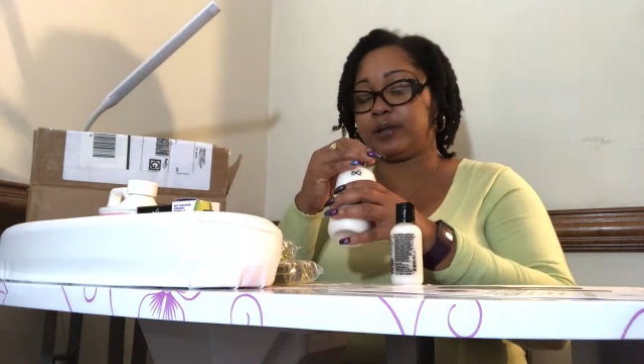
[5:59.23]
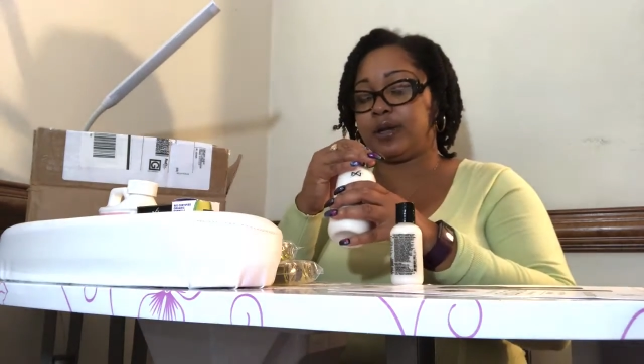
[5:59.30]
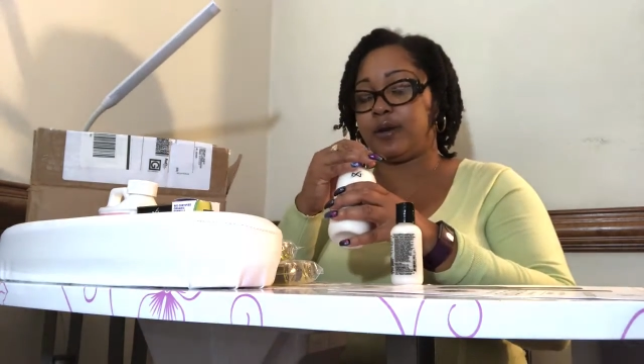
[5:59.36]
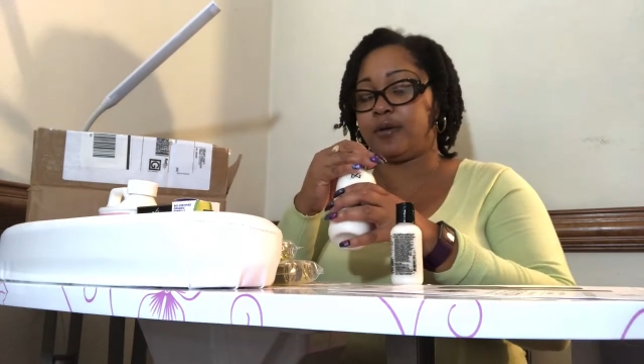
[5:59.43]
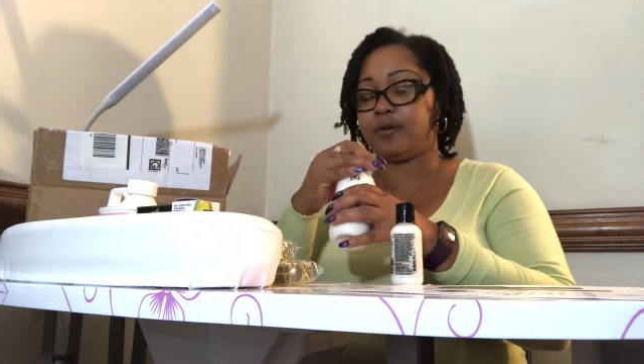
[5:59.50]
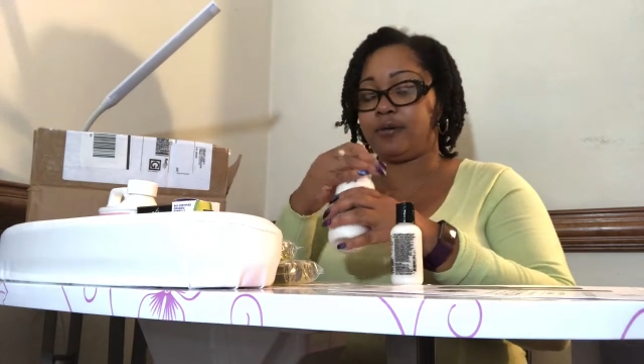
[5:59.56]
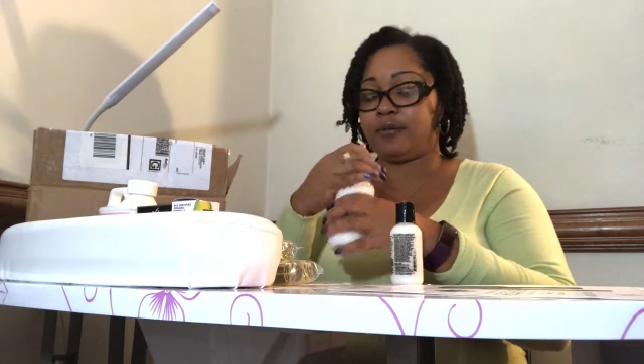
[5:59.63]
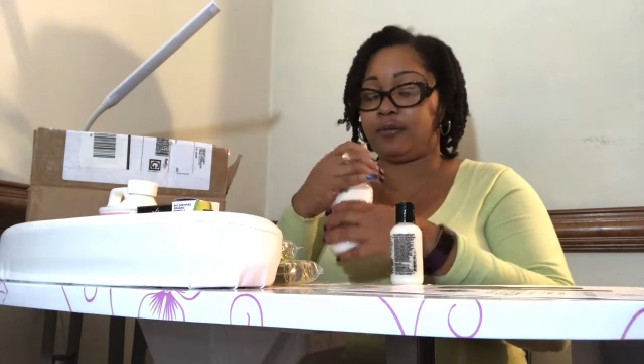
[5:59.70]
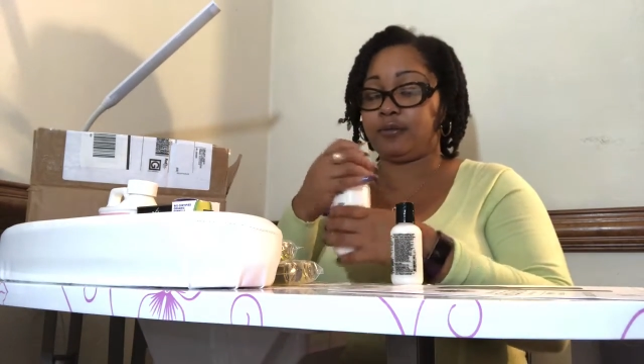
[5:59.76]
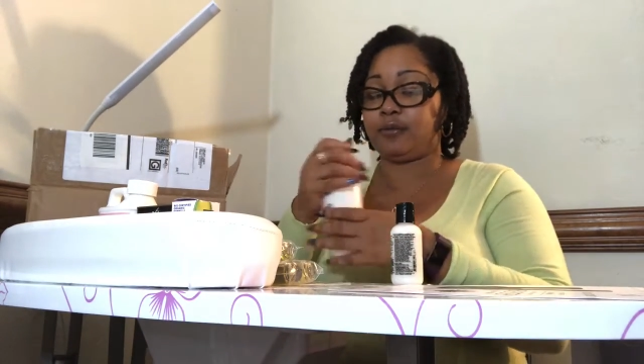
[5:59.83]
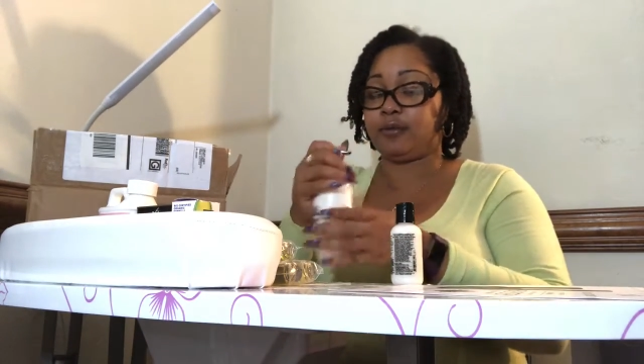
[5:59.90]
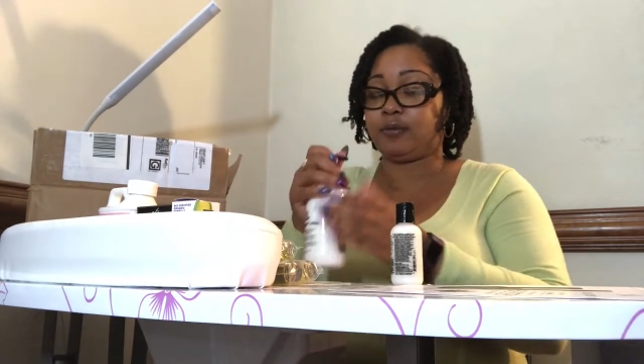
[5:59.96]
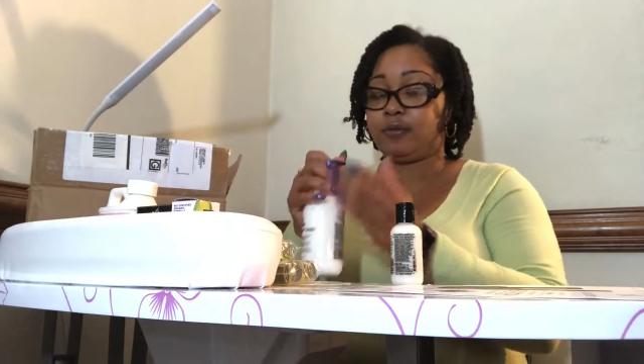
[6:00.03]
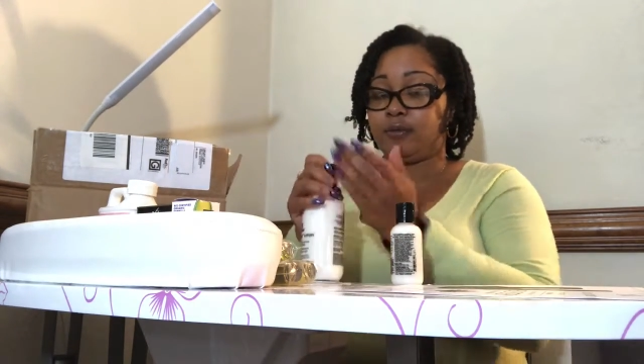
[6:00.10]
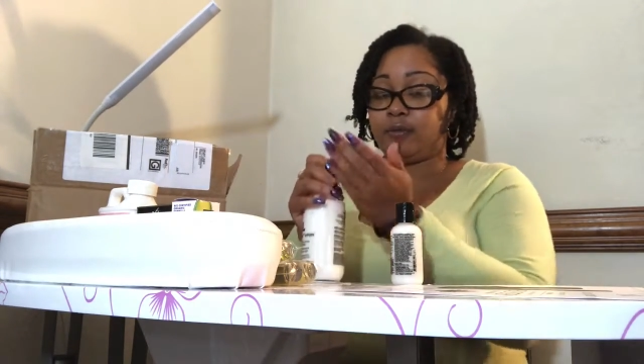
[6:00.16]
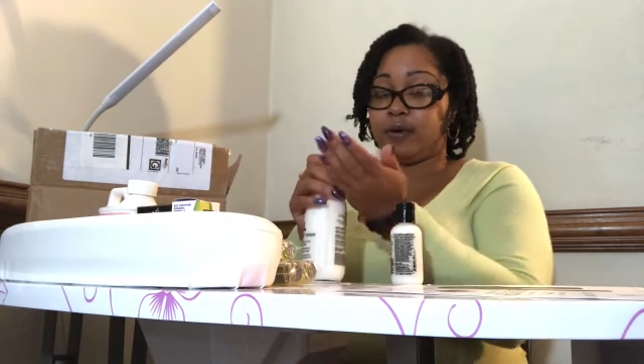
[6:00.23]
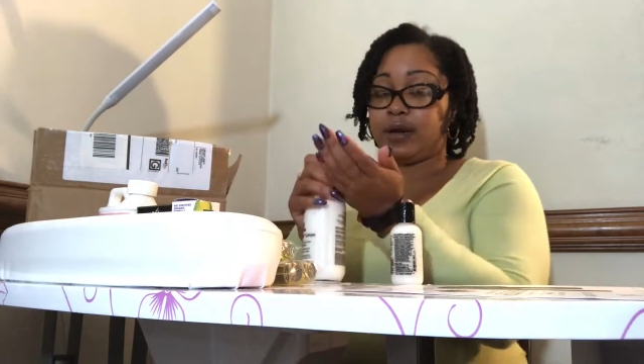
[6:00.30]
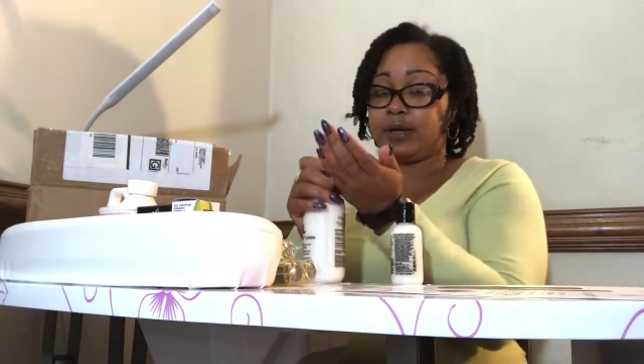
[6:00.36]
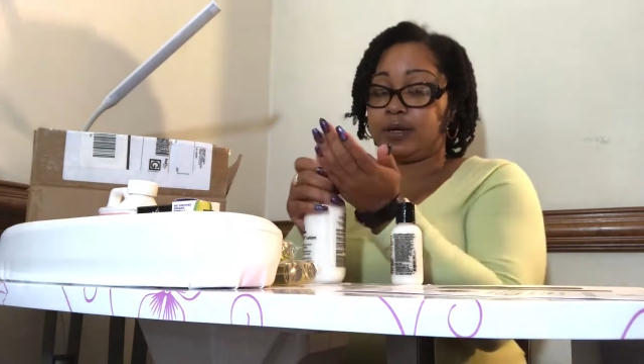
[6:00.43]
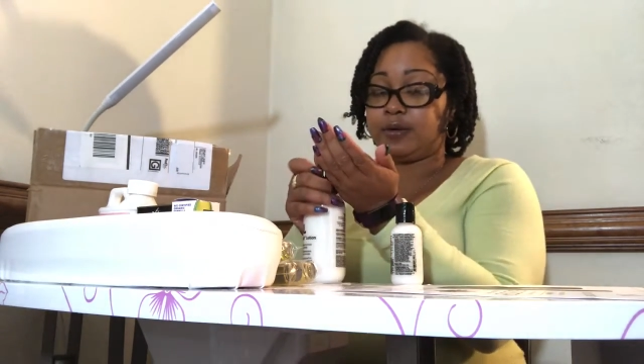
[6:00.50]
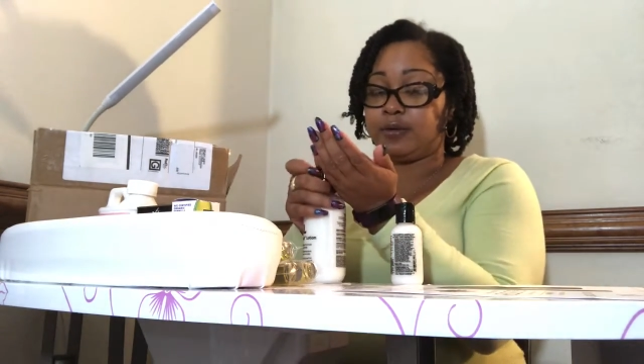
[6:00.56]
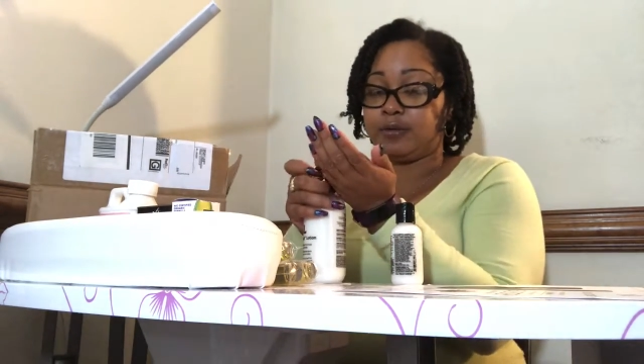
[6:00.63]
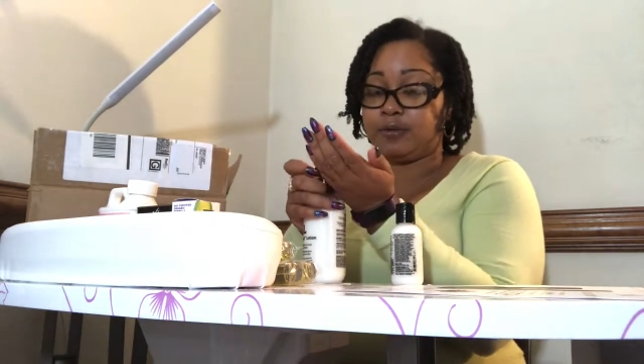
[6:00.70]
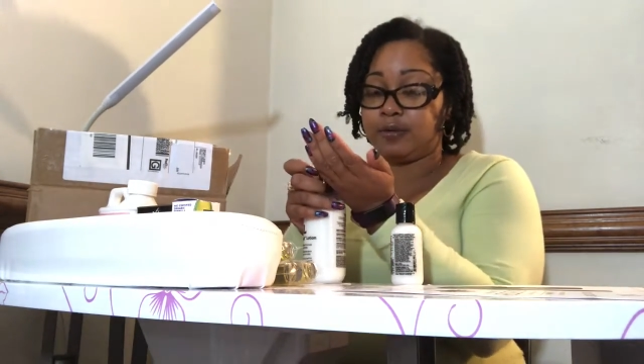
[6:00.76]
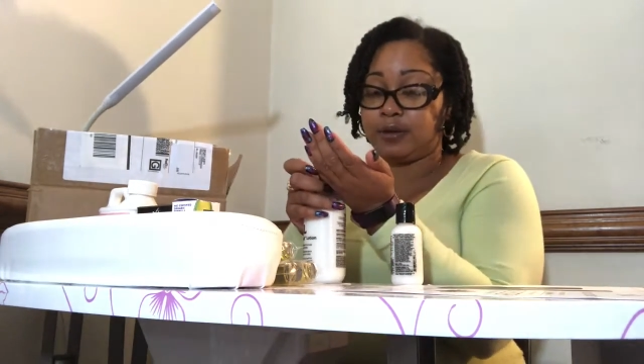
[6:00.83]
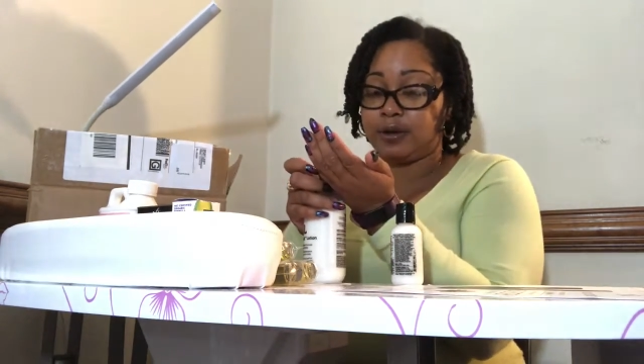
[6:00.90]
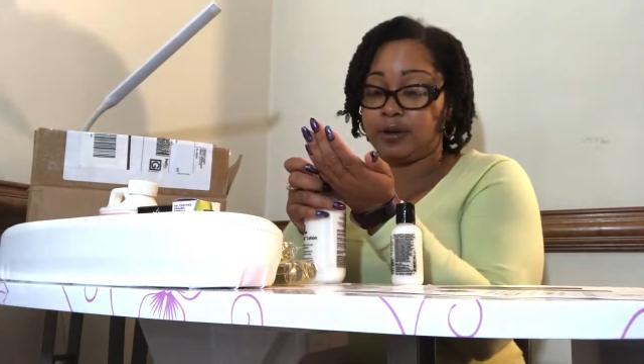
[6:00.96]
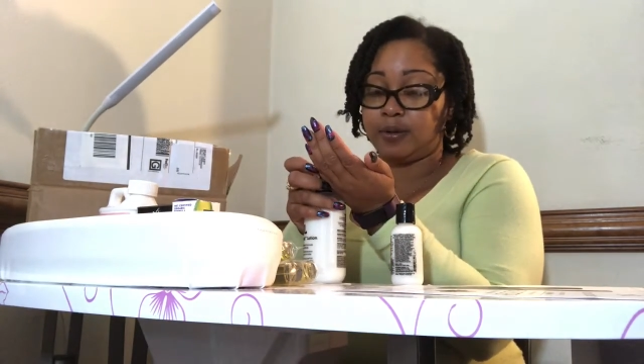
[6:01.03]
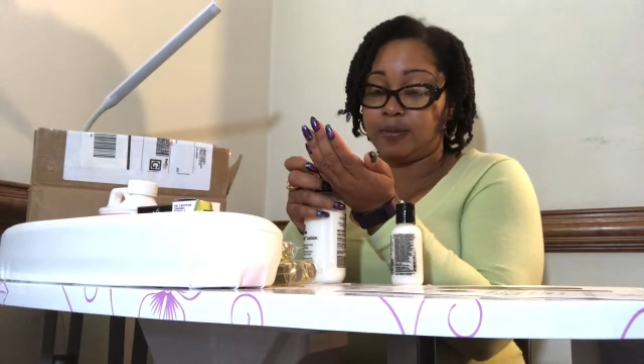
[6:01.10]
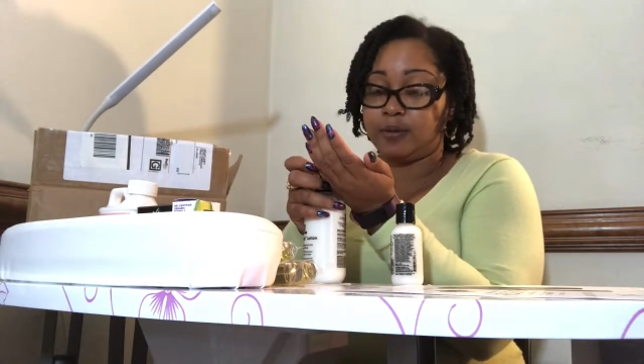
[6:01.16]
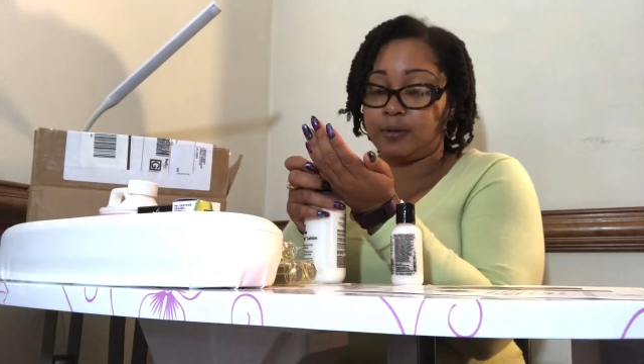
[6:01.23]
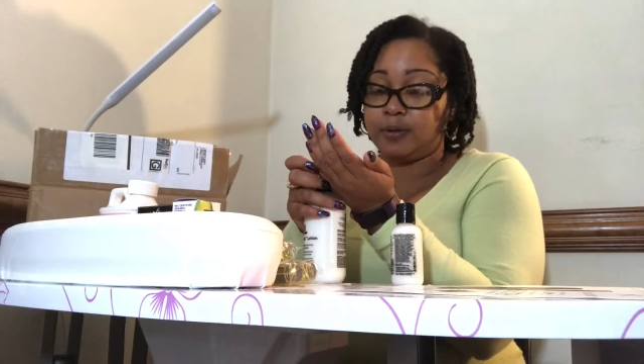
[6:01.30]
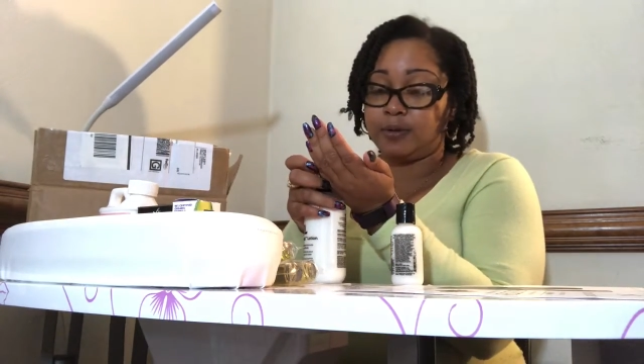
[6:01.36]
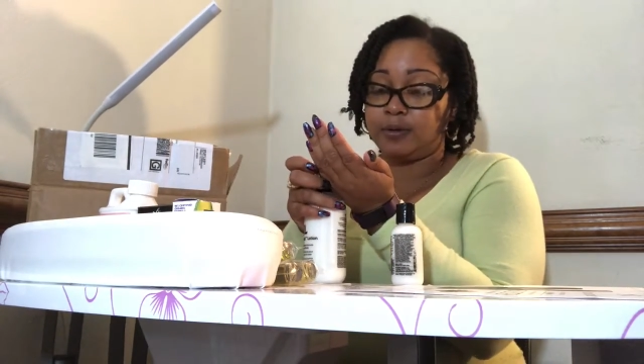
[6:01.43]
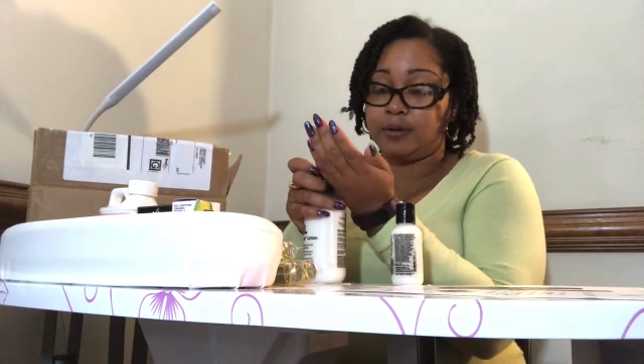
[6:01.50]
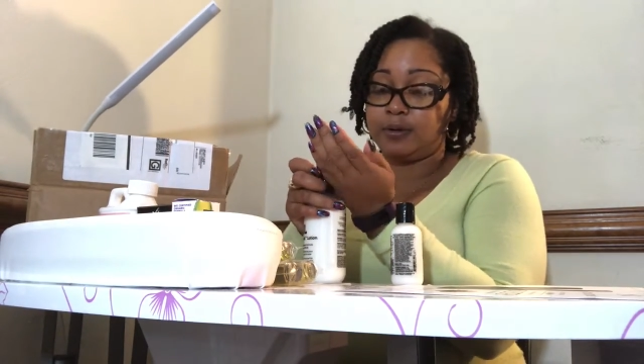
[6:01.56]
out right here on camera.